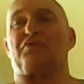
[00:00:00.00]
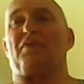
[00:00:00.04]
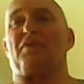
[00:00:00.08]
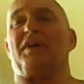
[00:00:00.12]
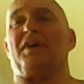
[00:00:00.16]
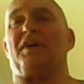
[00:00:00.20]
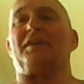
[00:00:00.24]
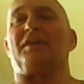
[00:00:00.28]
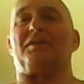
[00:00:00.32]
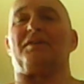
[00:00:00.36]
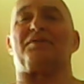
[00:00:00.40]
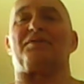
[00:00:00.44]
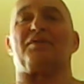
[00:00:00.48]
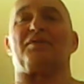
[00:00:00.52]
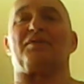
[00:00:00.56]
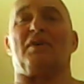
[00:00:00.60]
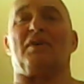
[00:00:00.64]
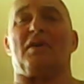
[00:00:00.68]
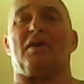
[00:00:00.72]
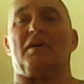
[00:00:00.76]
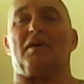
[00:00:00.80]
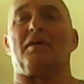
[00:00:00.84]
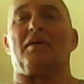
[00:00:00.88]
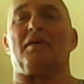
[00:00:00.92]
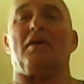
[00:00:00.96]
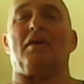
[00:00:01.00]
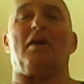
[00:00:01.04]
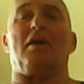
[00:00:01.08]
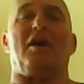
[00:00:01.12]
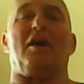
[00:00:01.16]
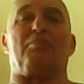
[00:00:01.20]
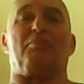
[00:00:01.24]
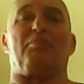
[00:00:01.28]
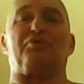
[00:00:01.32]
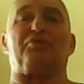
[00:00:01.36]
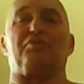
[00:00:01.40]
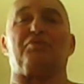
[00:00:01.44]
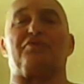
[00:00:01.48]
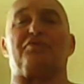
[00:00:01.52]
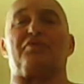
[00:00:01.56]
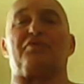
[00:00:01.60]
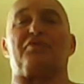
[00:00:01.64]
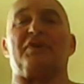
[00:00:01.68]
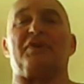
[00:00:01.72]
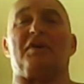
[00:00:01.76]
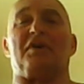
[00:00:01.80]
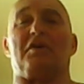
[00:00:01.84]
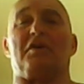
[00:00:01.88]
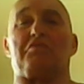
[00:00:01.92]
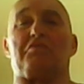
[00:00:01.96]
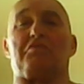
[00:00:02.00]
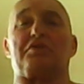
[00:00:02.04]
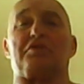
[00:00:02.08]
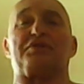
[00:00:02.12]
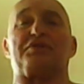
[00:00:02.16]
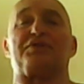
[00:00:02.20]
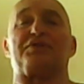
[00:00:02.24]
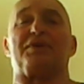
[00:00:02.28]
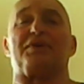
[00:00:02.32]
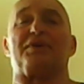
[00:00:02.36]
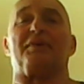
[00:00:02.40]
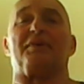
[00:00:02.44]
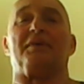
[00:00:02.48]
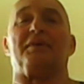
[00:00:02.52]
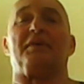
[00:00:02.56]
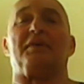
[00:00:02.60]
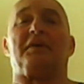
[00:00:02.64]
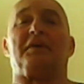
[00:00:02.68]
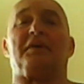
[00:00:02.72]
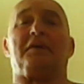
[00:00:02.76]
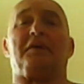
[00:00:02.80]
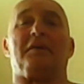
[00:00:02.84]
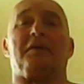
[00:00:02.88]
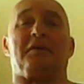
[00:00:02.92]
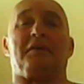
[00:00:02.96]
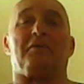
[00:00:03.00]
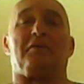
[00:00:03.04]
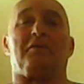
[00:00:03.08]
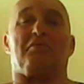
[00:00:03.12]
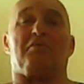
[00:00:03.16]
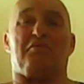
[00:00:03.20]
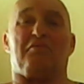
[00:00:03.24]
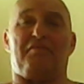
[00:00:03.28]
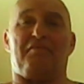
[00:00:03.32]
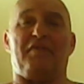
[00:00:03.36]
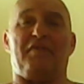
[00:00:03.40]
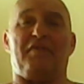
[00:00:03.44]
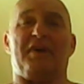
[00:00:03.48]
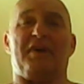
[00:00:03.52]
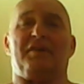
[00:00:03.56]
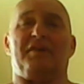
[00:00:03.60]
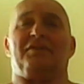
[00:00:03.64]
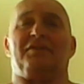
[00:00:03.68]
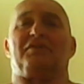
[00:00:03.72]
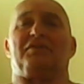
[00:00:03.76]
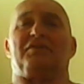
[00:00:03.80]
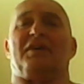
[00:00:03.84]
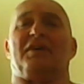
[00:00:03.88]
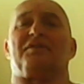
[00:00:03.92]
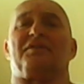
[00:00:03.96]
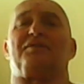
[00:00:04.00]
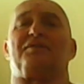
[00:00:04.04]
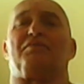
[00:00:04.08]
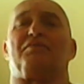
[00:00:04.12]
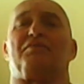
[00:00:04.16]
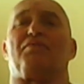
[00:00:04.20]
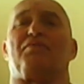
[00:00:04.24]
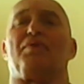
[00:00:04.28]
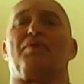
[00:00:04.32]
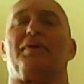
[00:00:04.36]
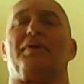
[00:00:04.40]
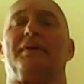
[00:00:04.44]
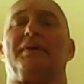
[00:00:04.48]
trainings are up to 3 hours, very intensive